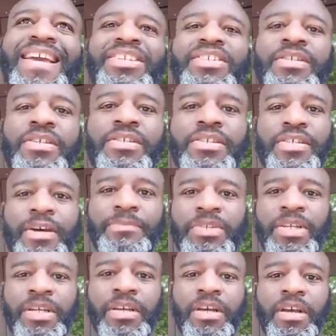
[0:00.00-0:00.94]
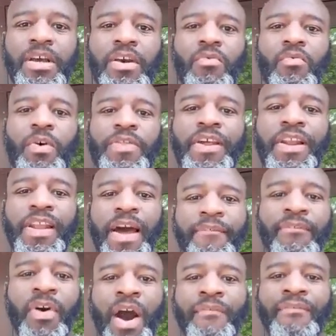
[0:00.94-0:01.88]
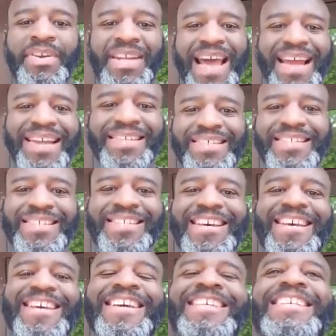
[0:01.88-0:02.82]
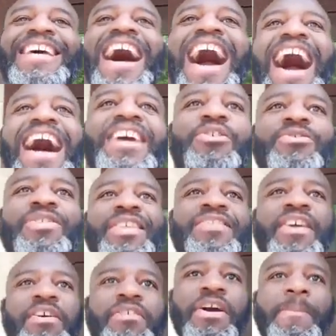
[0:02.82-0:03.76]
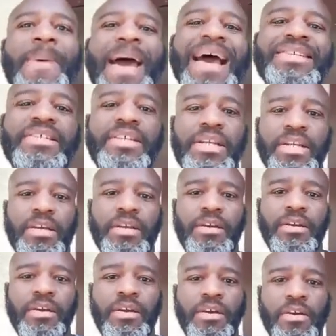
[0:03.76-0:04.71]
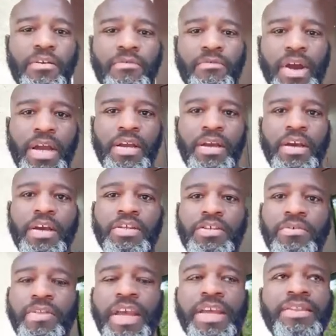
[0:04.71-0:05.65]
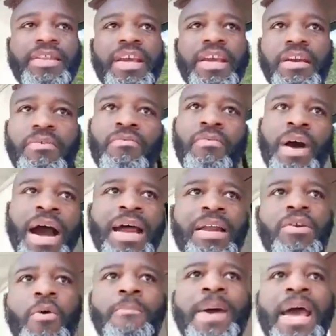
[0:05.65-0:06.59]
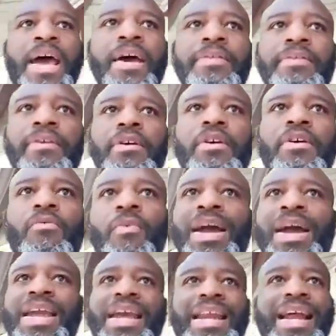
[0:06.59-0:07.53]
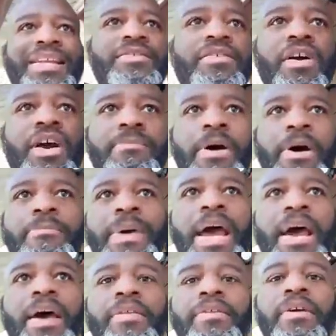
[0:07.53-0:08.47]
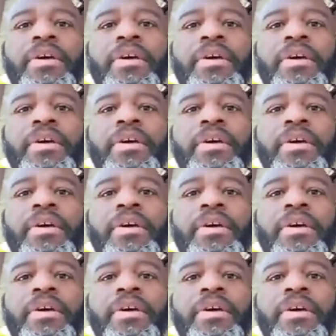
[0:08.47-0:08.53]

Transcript: in a subject where the level of analysis is higher than their capacity, right? So they think, well, I know math. Why can't I talk about math?